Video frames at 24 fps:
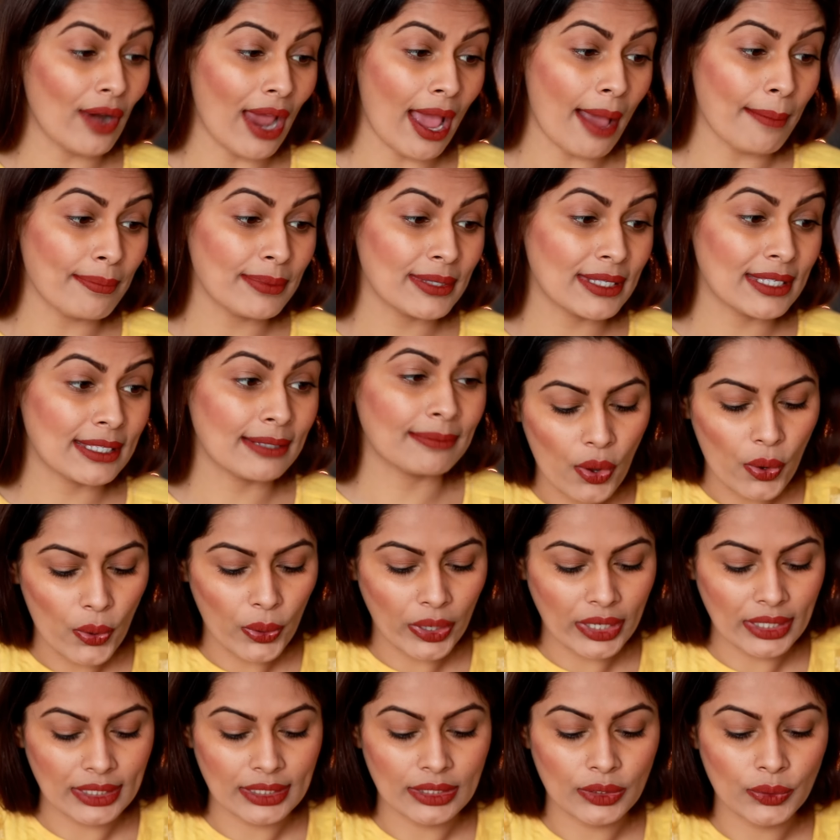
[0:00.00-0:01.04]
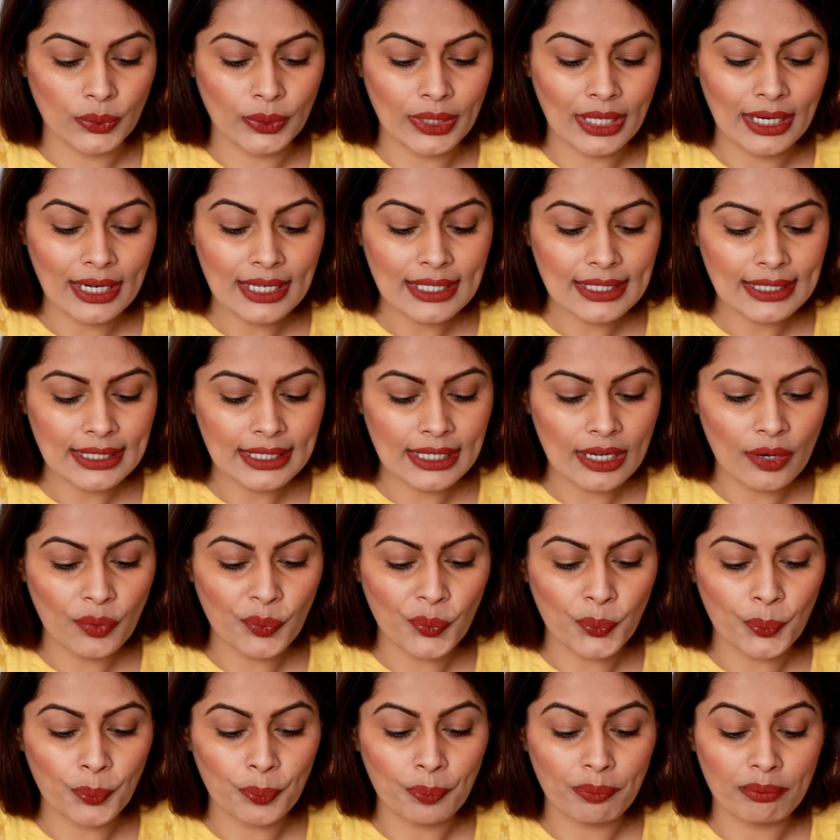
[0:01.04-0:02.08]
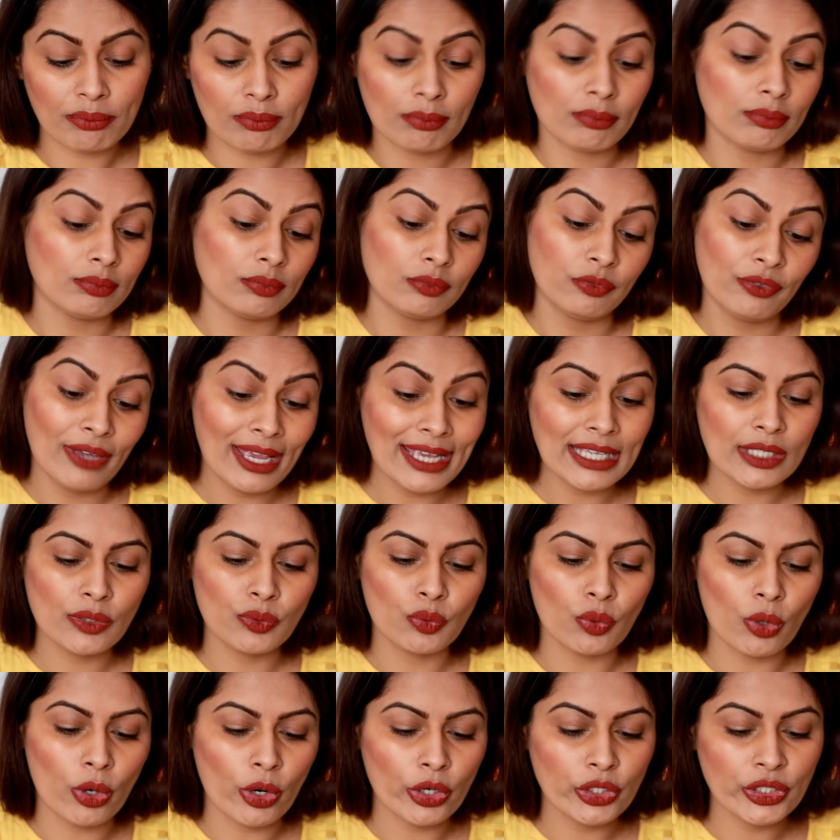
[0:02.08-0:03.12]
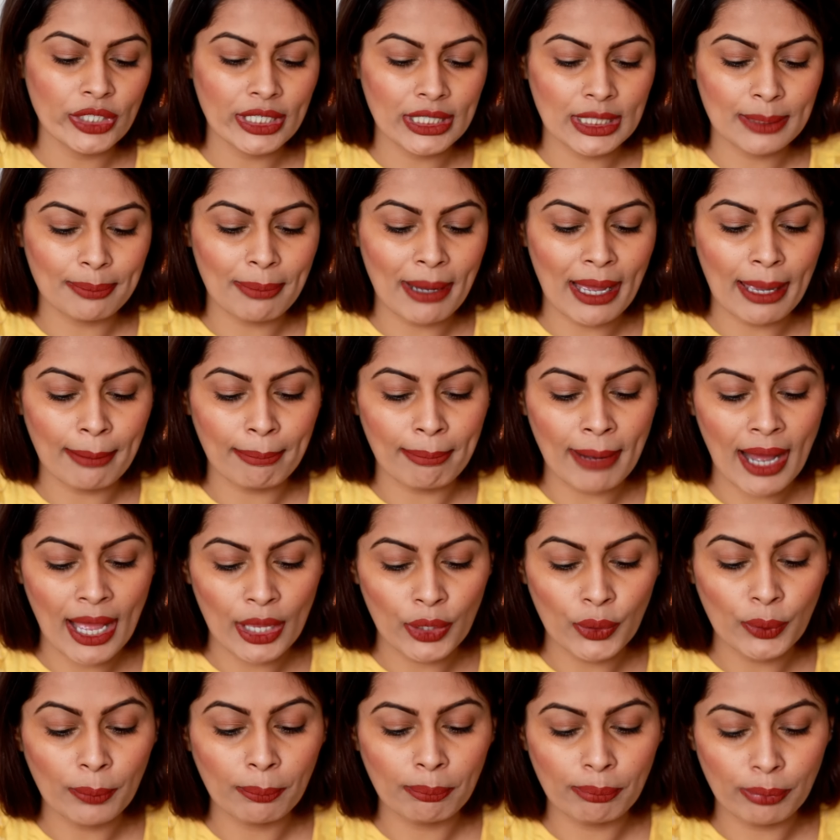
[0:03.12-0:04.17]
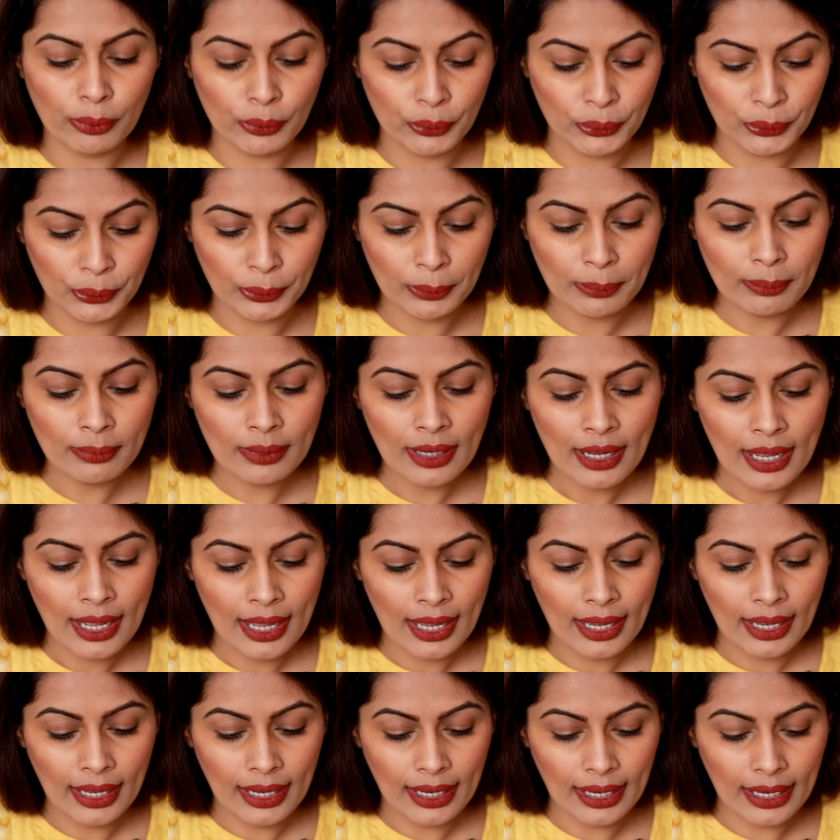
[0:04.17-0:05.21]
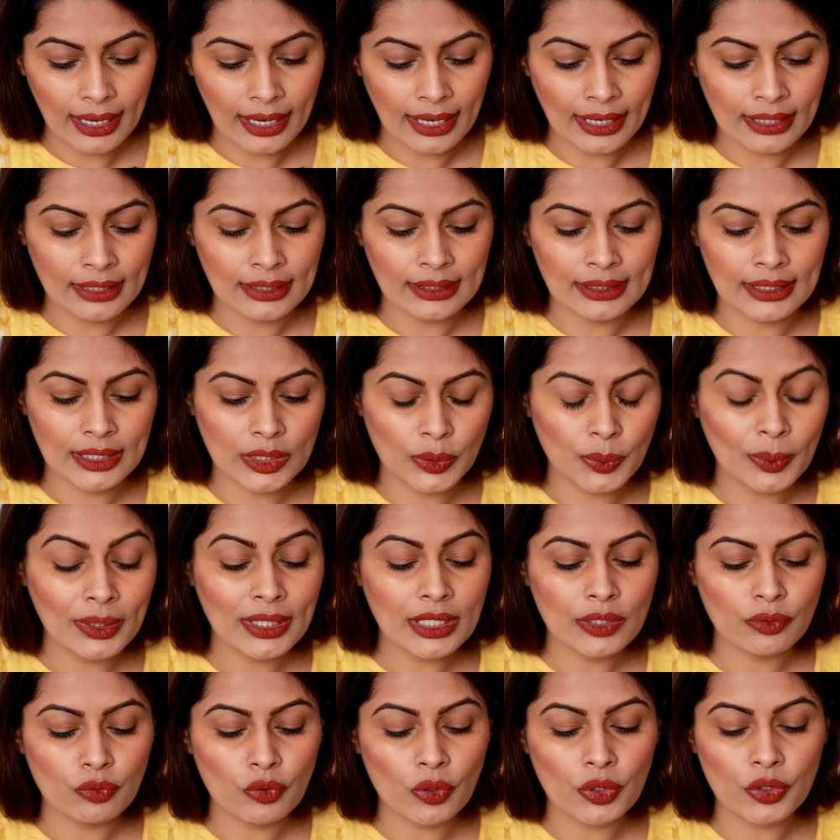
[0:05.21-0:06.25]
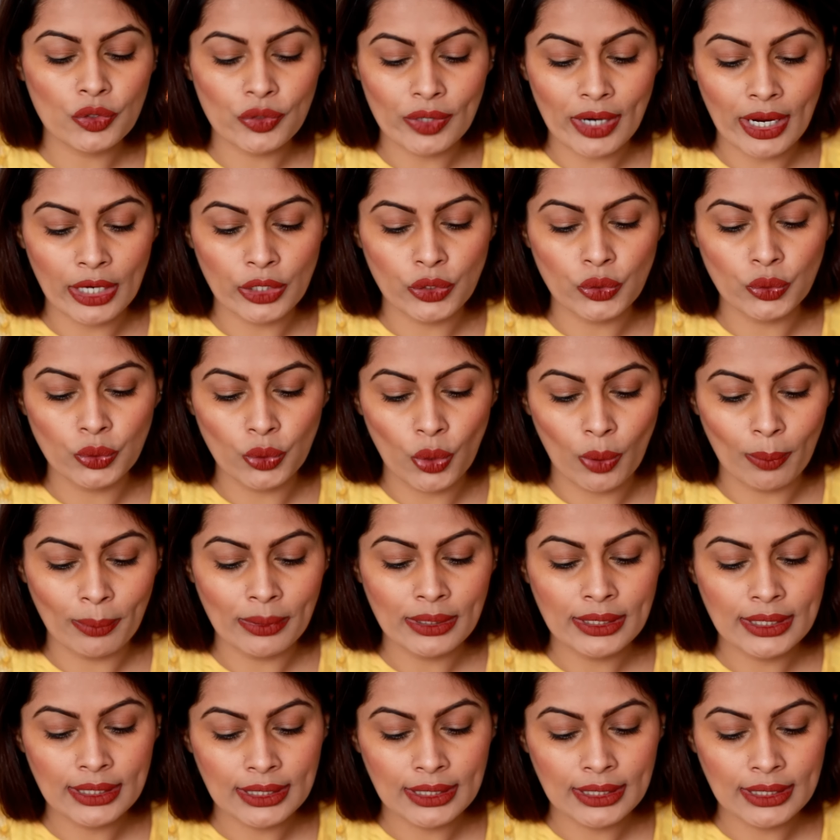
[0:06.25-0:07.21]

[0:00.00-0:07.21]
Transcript: grams okay so then I see a face wash it's by Bio Bloom and this one is for dry to normal